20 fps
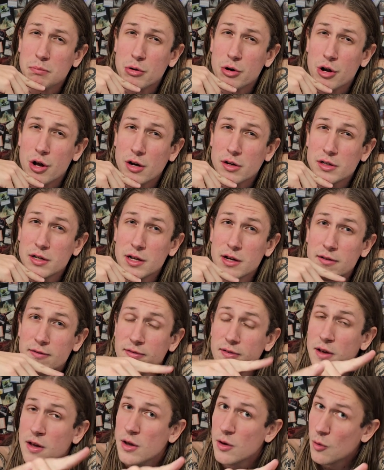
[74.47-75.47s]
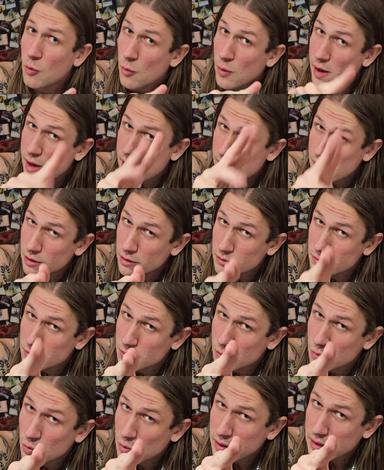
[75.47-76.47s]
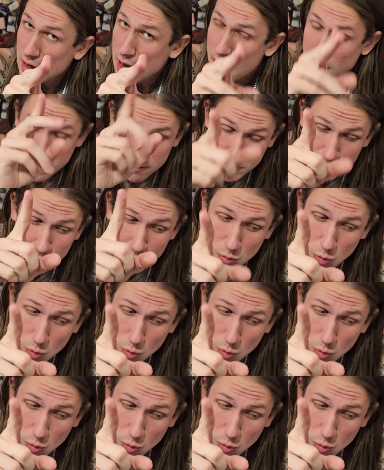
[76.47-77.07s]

productive. Well, we got